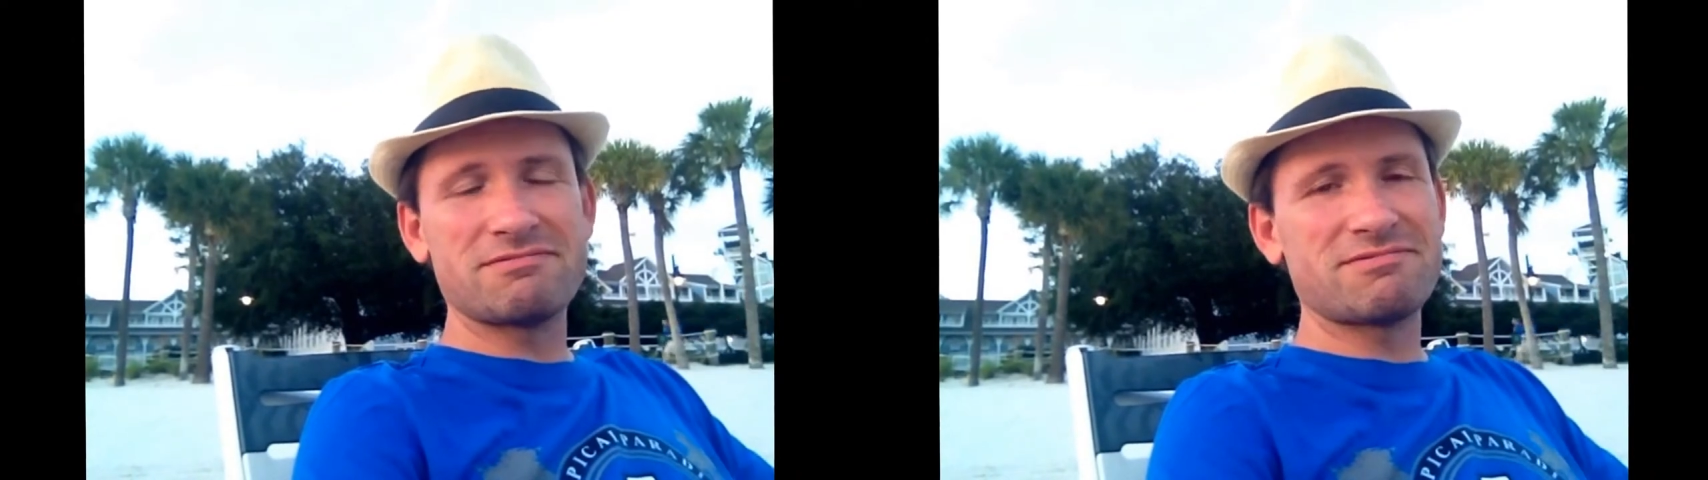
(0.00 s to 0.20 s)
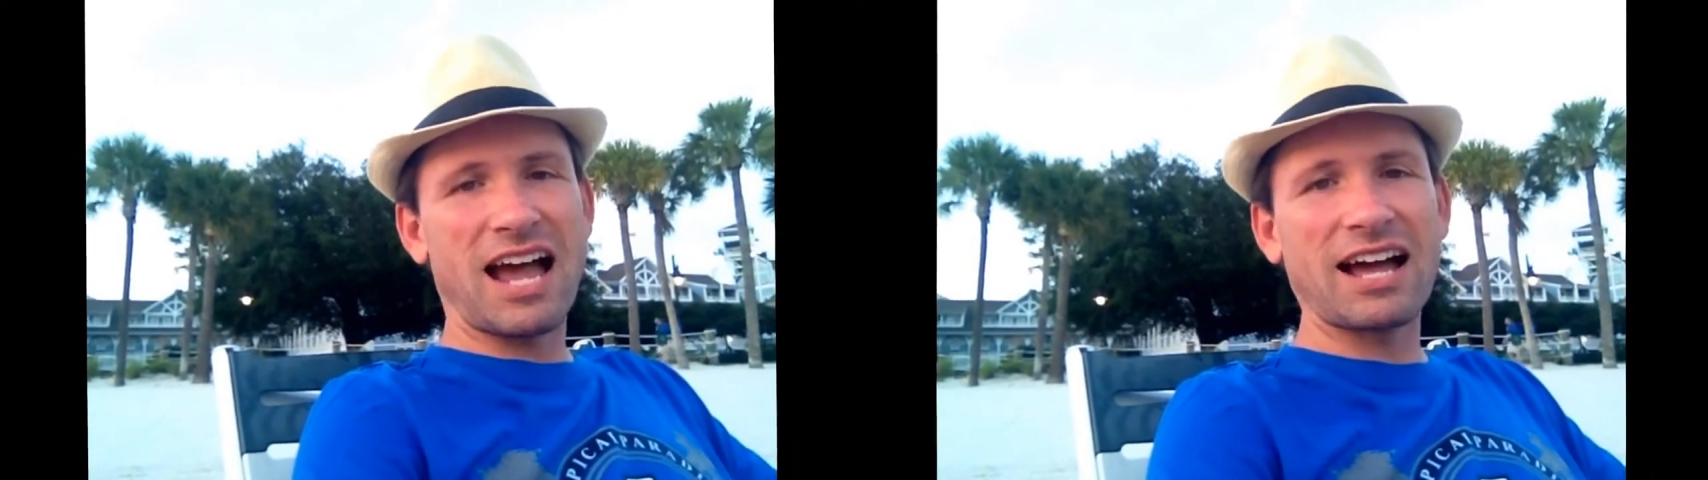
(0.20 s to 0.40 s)

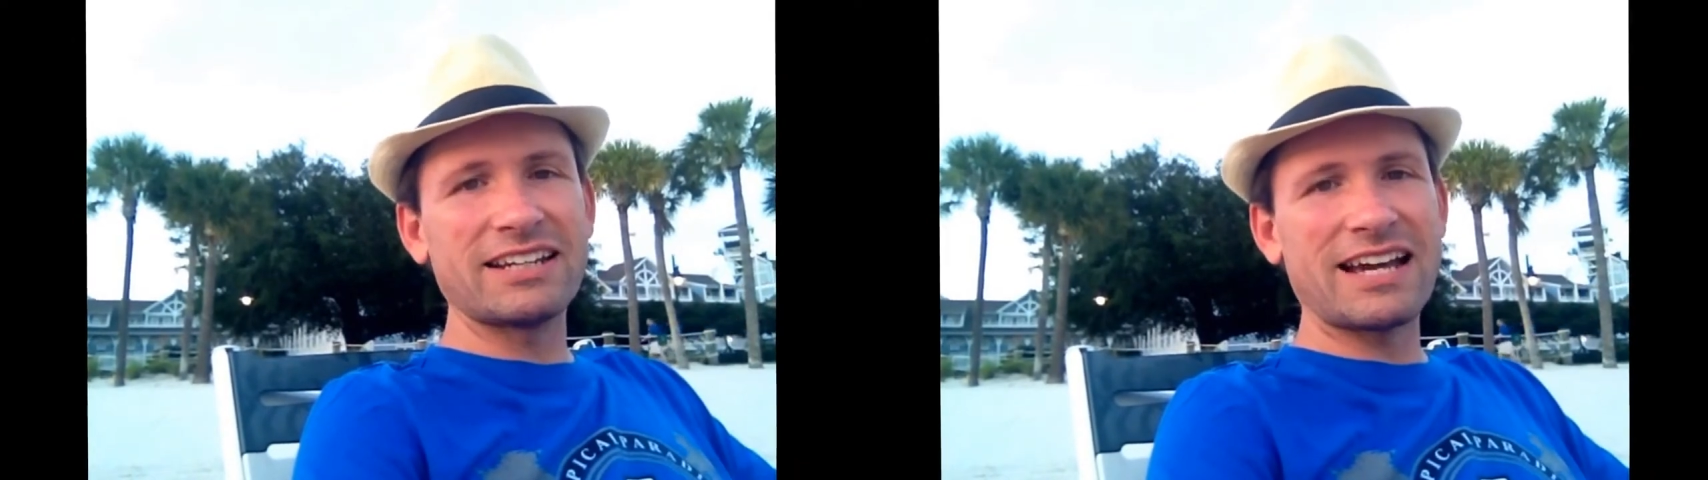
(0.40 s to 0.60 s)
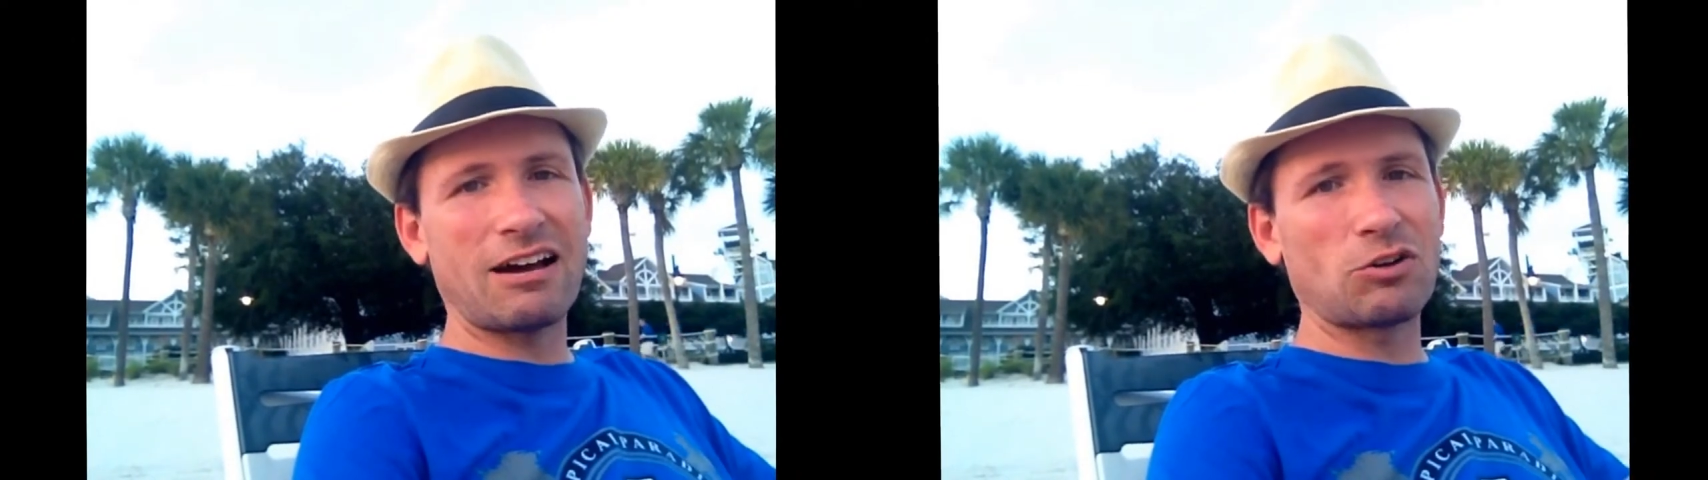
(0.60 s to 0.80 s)

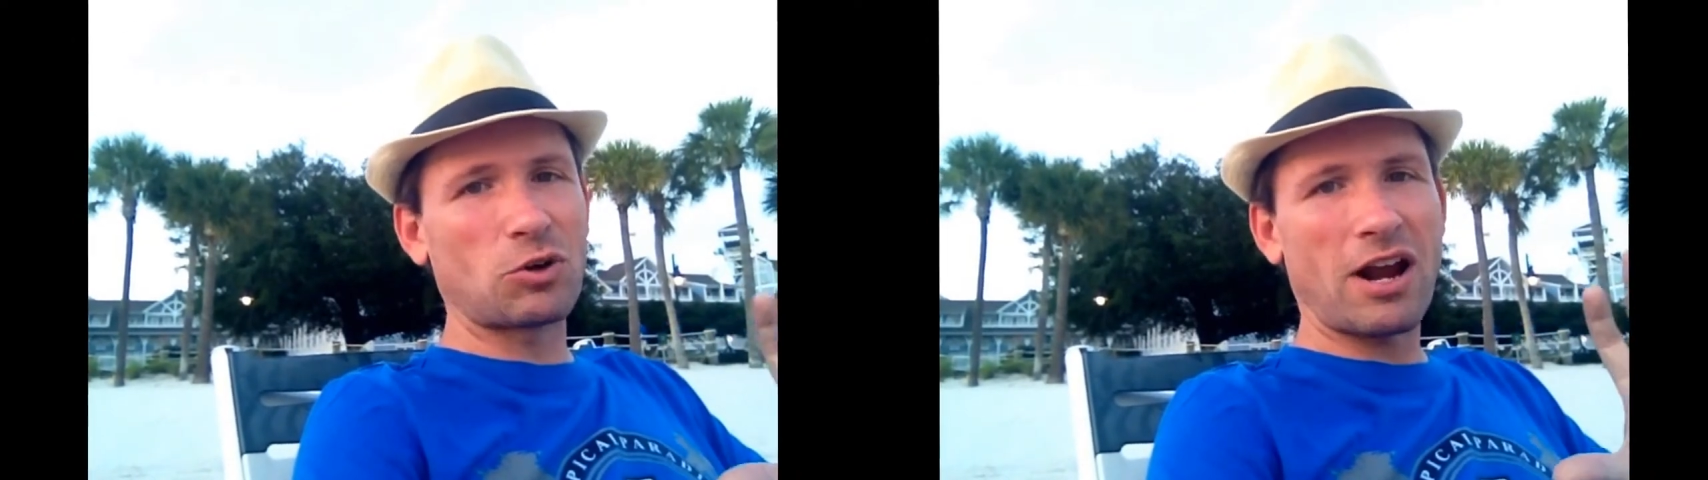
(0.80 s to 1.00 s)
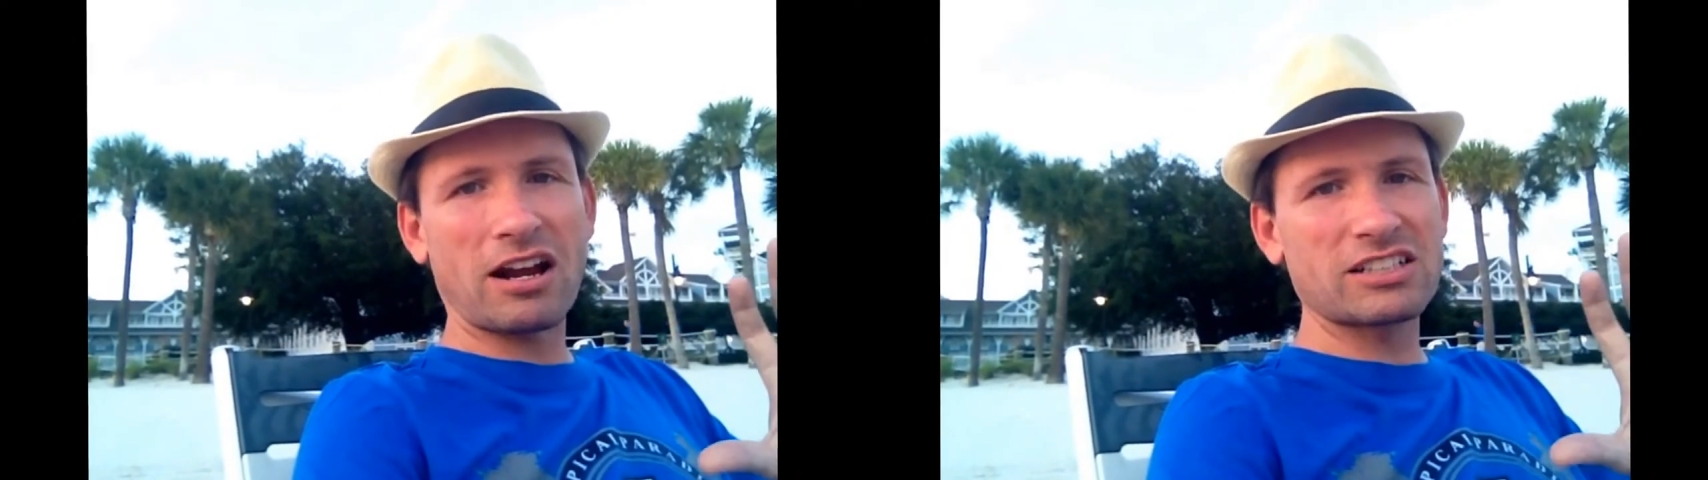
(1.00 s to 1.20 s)
tied down
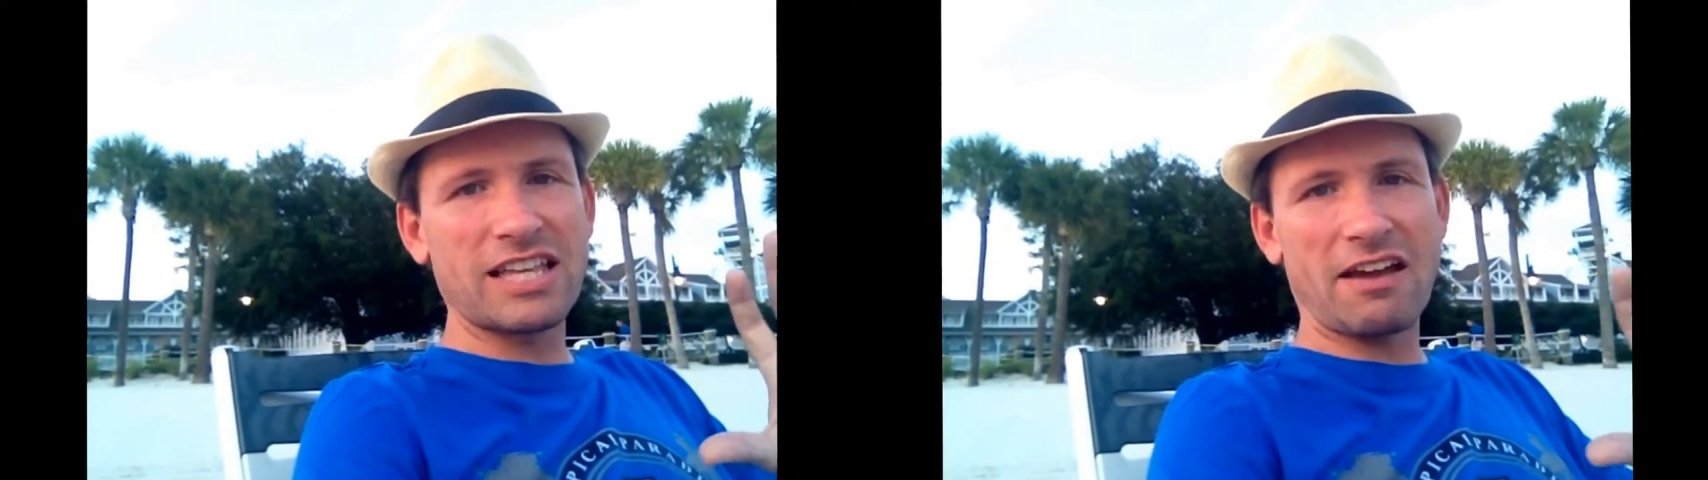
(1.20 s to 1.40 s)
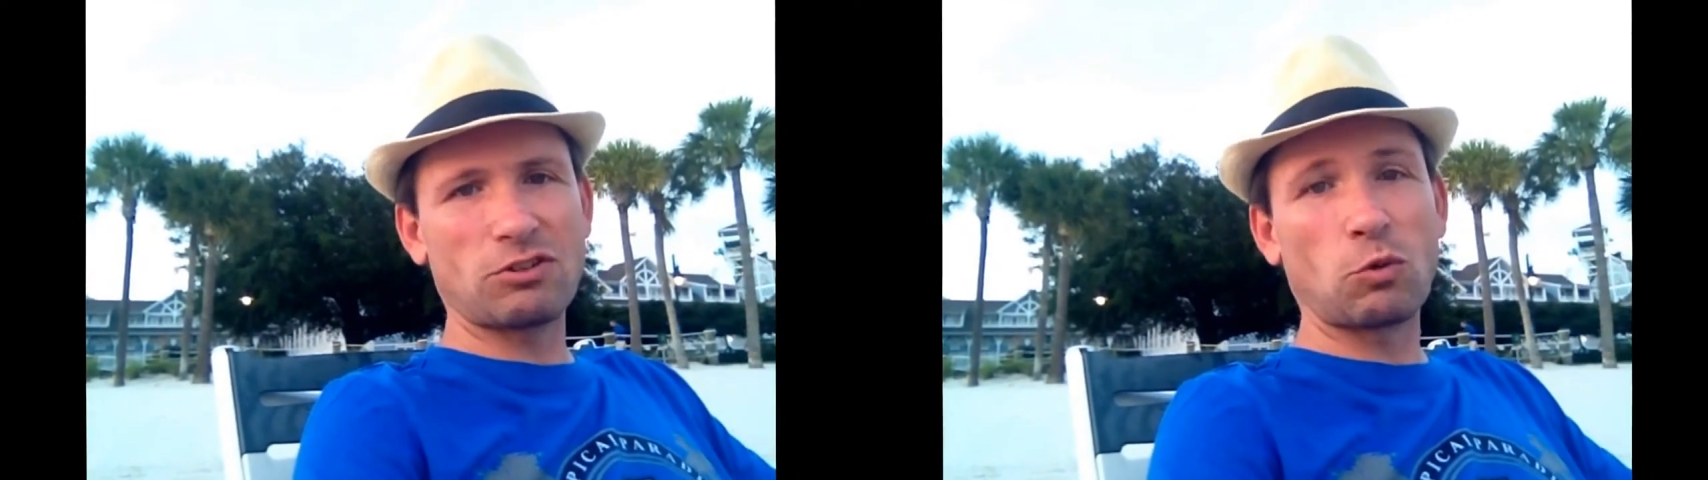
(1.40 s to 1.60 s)
or actually have